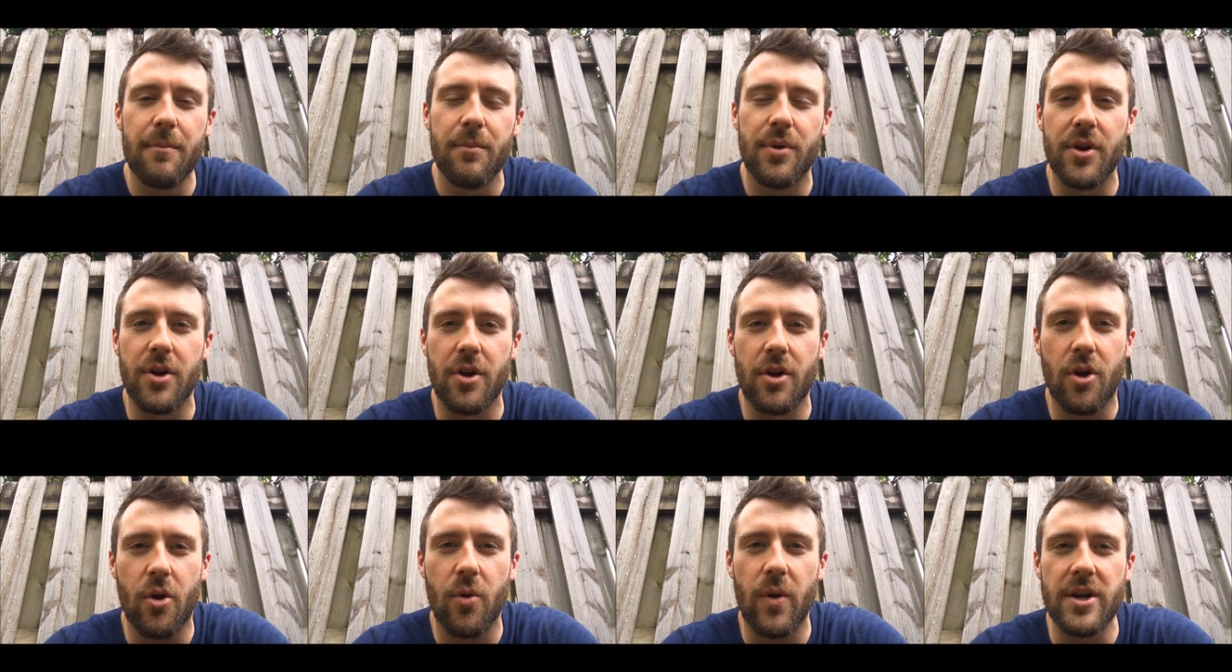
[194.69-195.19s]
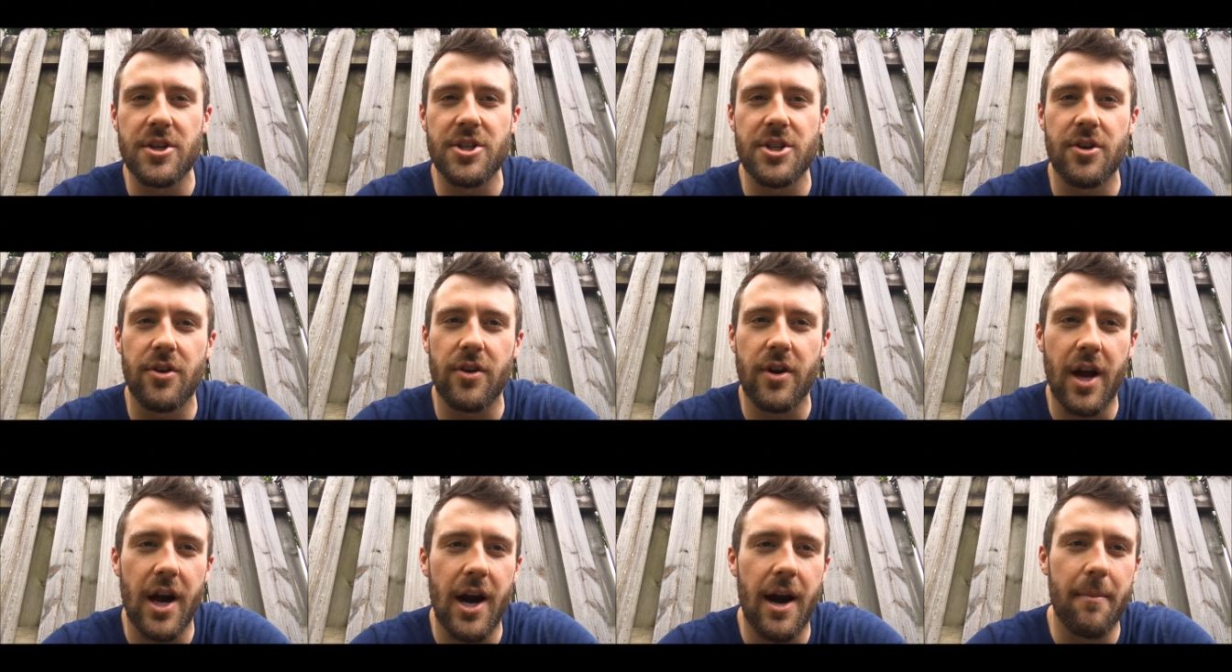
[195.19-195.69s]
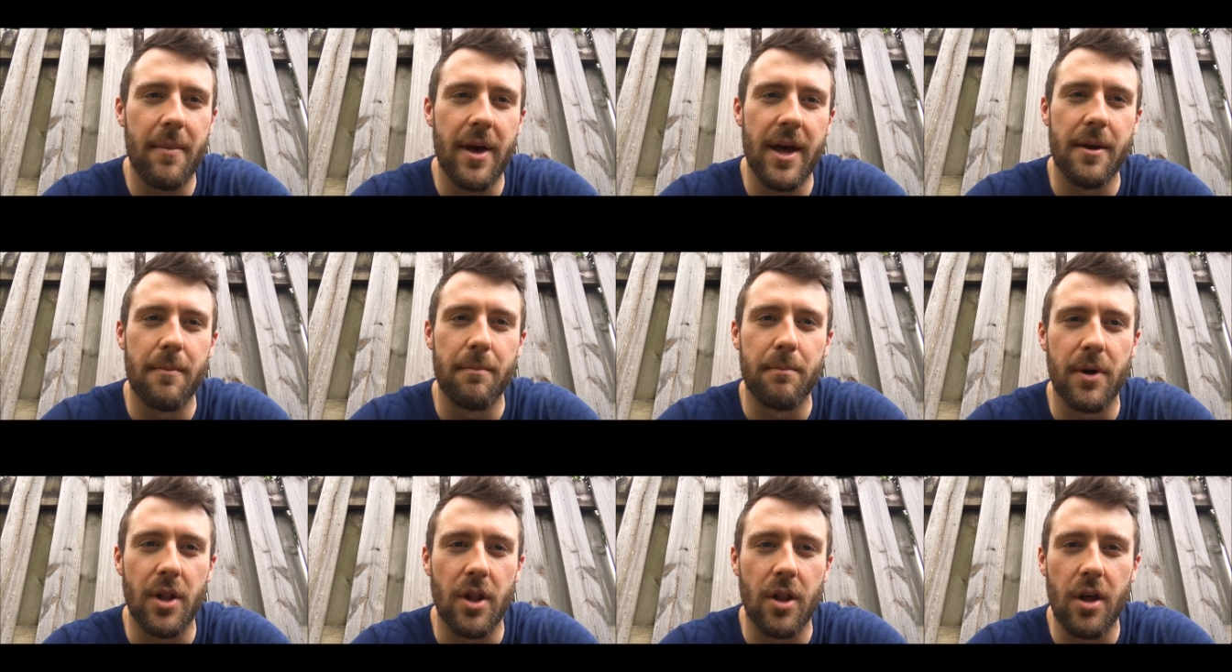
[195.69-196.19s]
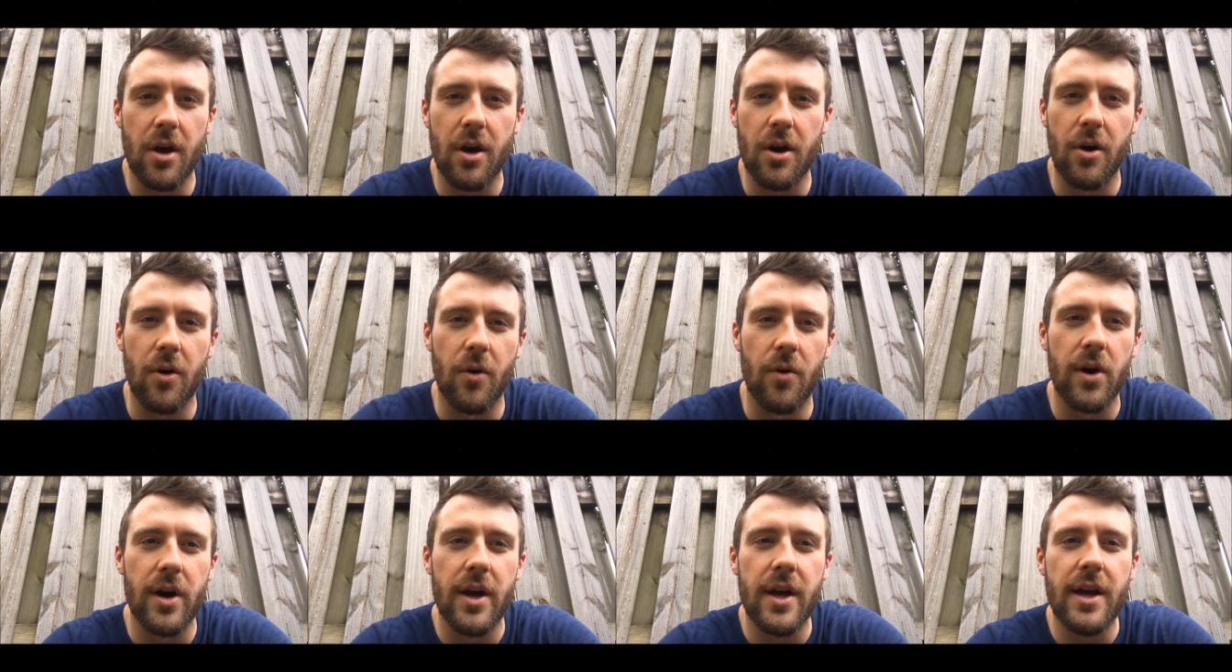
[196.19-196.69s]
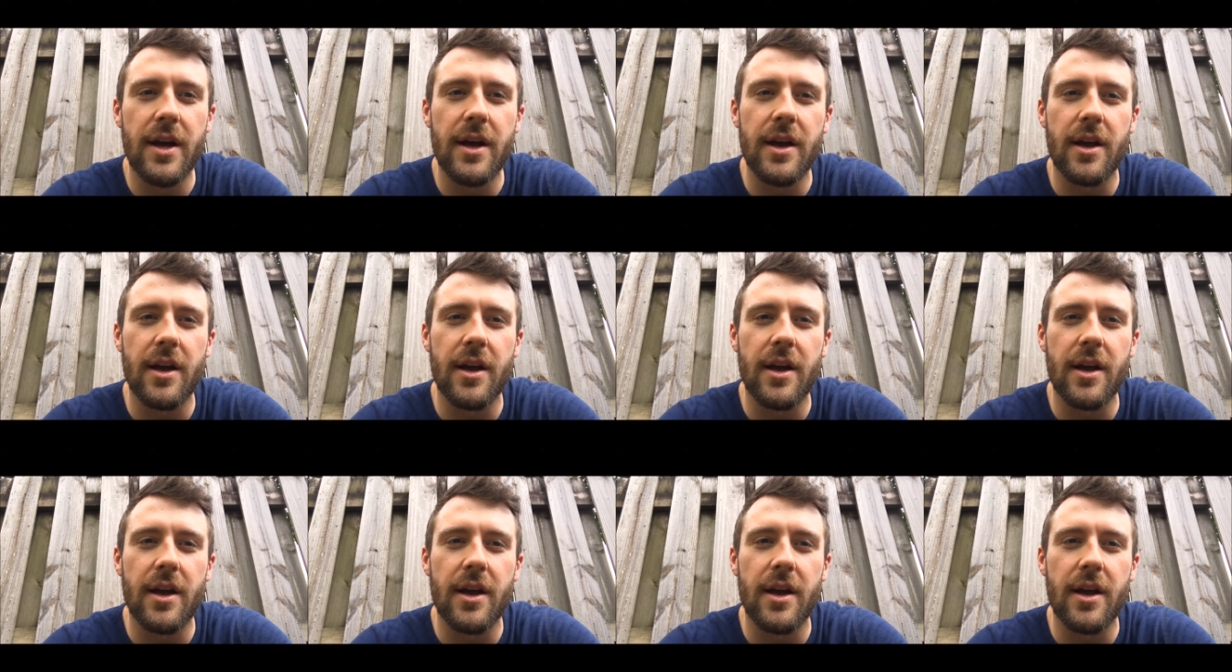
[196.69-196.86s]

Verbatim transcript: put your question or comment below.